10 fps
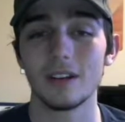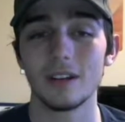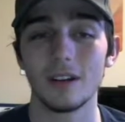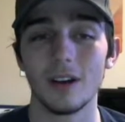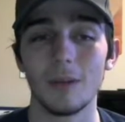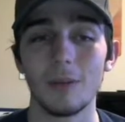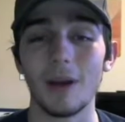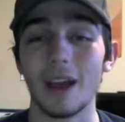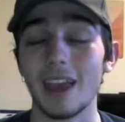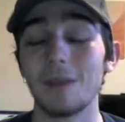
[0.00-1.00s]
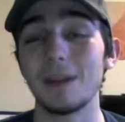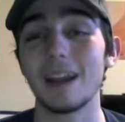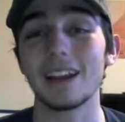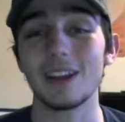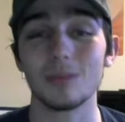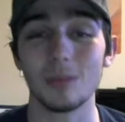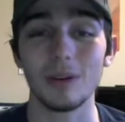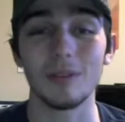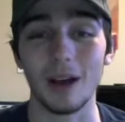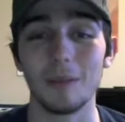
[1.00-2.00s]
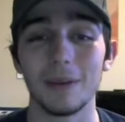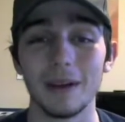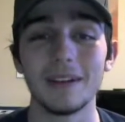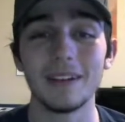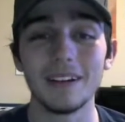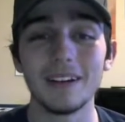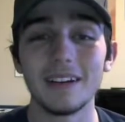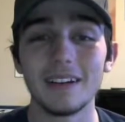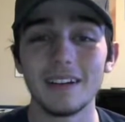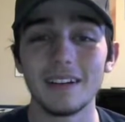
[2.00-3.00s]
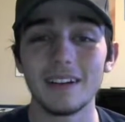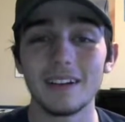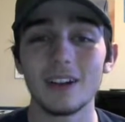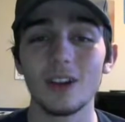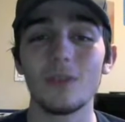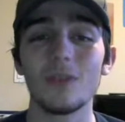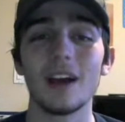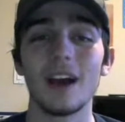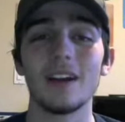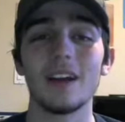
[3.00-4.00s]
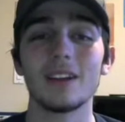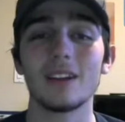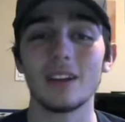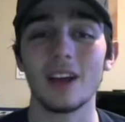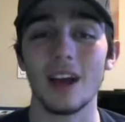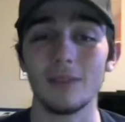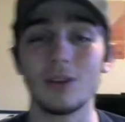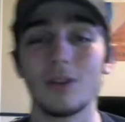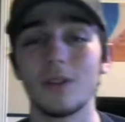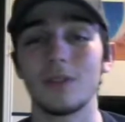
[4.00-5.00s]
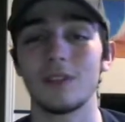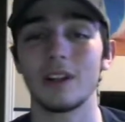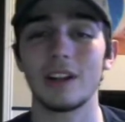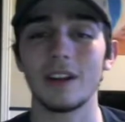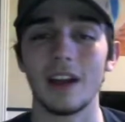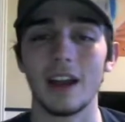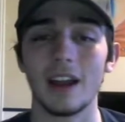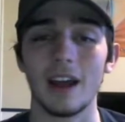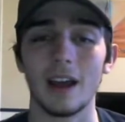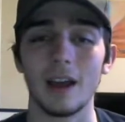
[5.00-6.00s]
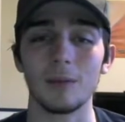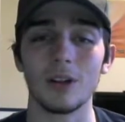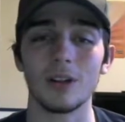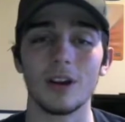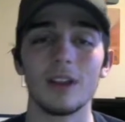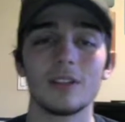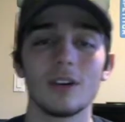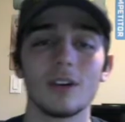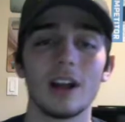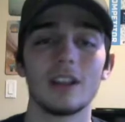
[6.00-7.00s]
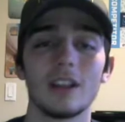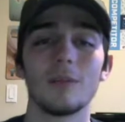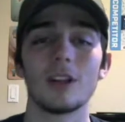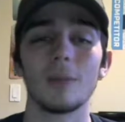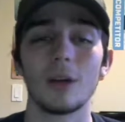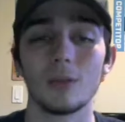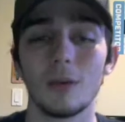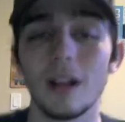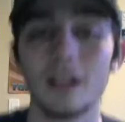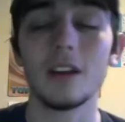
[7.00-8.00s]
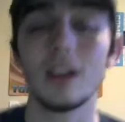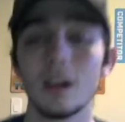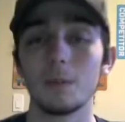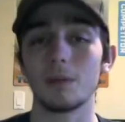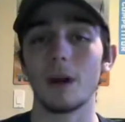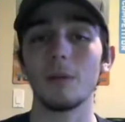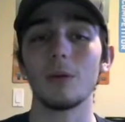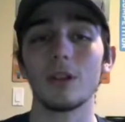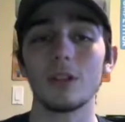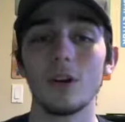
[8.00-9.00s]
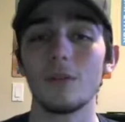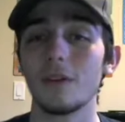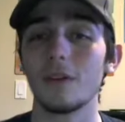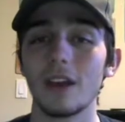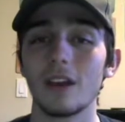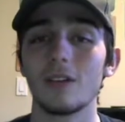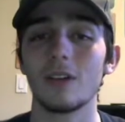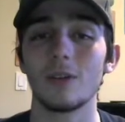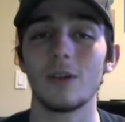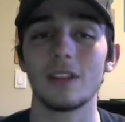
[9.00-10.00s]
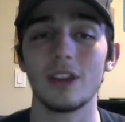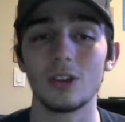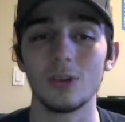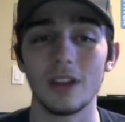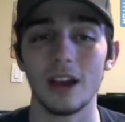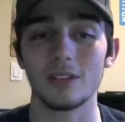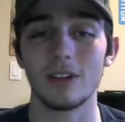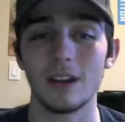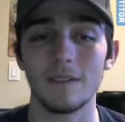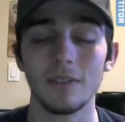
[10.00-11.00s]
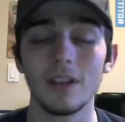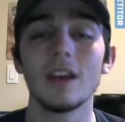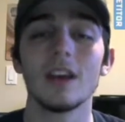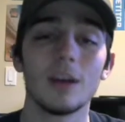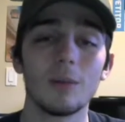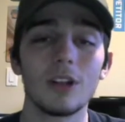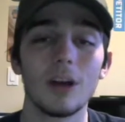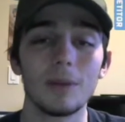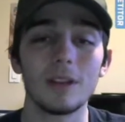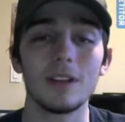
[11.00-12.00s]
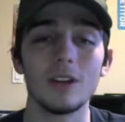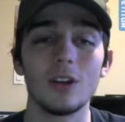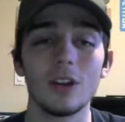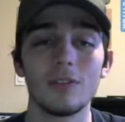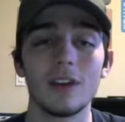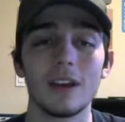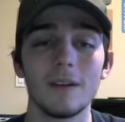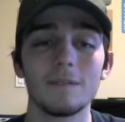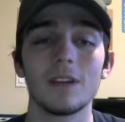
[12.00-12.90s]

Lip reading: Okay, maybe I can't beat Ninetales with Weavile, but gonna go for the Iron Head. Have to go for the flinch here, and I am gonna Icicle Crash to Hitmontop as well. He probably wants to go for a fake out. Doesn't want to take 2 attacks right now. Hitmontop is indeed gonna fake out.